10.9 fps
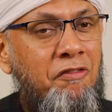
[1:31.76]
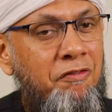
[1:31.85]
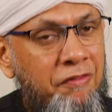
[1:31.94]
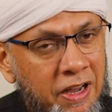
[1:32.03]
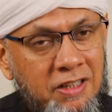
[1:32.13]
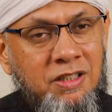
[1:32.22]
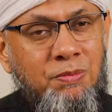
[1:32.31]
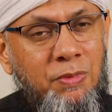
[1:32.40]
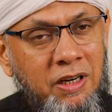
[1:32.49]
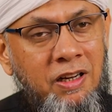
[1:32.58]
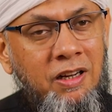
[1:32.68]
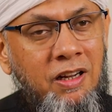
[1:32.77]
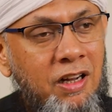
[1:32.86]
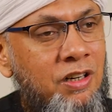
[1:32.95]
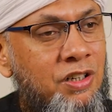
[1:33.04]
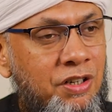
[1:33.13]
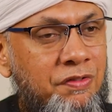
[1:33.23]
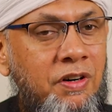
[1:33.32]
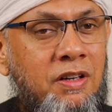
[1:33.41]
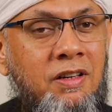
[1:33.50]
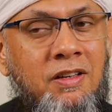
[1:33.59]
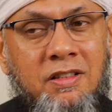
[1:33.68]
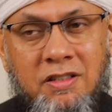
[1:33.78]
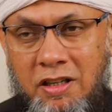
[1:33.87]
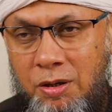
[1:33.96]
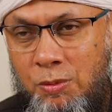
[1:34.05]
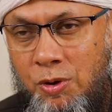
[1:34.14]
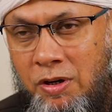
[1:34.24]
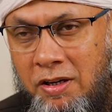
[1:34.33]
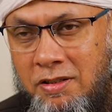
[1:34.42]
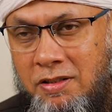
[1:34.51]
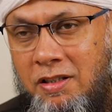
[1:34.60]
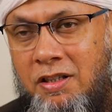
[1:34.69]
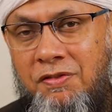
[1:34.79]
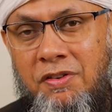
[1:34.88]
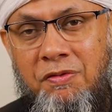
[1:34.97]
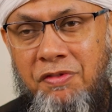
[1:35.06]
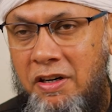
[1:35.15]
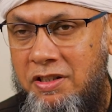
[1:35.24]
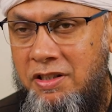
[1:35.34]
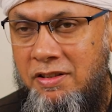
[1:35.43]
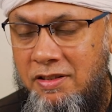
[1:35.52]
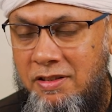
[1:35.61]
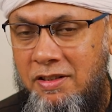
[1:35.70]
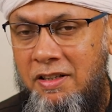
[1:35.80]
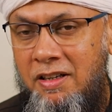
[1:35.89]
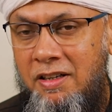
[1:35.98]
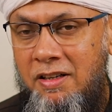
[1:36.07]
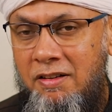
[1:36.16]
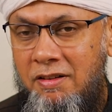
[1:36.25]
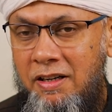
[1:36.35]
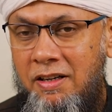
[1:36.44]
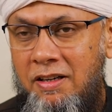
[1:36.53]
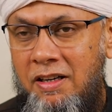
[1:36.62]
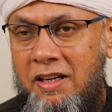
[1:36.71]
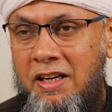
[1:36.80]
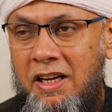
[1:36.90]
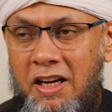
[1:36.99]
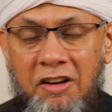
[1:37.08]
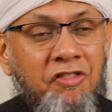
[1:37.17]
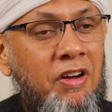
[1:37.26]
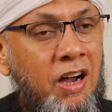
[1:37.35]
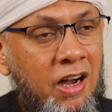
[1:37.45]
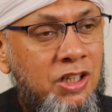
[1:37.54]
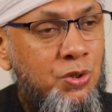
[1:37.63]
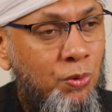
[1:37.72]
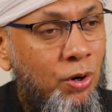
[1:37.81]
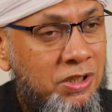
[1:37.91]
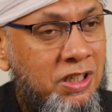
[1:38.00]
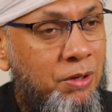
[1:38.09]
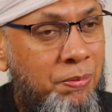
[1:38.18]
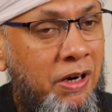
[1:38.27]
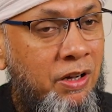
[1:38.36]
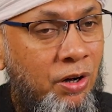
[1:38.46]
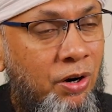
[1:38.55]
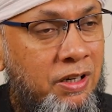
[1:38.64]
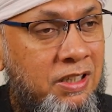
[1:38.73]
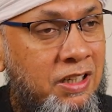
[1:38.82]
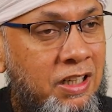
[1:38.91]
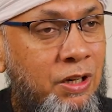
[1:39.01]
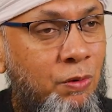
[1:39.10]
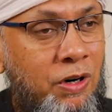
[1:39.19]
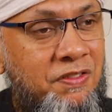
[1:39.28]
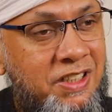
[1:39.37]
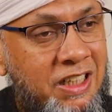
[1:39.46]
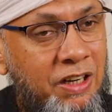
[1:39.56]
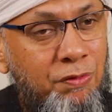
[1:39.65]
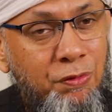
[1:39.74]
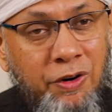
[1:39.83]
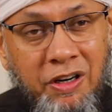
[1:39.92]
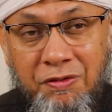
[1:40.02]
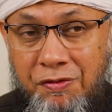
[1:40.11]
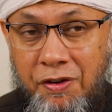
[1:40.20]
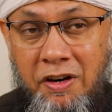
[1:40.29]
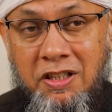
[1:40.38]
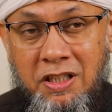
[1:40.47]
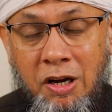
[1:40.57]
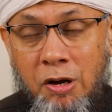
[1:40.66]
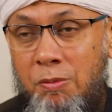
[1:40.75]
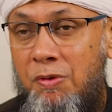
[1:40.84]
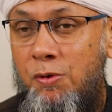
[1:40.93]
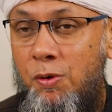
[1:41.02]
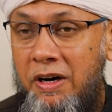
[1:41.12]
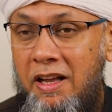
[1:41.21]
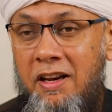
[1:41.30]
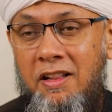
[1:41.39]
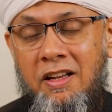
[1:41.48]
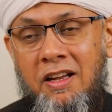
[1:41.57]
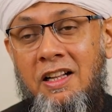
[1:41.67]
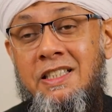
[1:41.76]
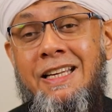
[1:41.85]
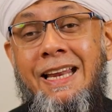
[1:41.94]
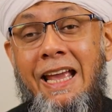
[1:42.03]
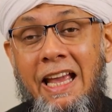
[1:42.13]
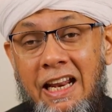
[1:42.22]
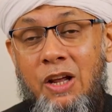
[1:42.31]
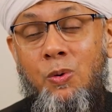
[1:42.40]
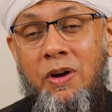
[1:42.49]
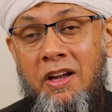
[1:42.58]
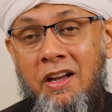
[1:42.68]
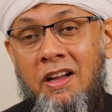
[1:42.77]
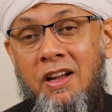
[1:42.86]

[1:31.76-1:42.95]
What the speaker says: waste money in different ceremonies, in different functions, right? If Hajj was their priority, they would have saved for it first before anything else. In any way,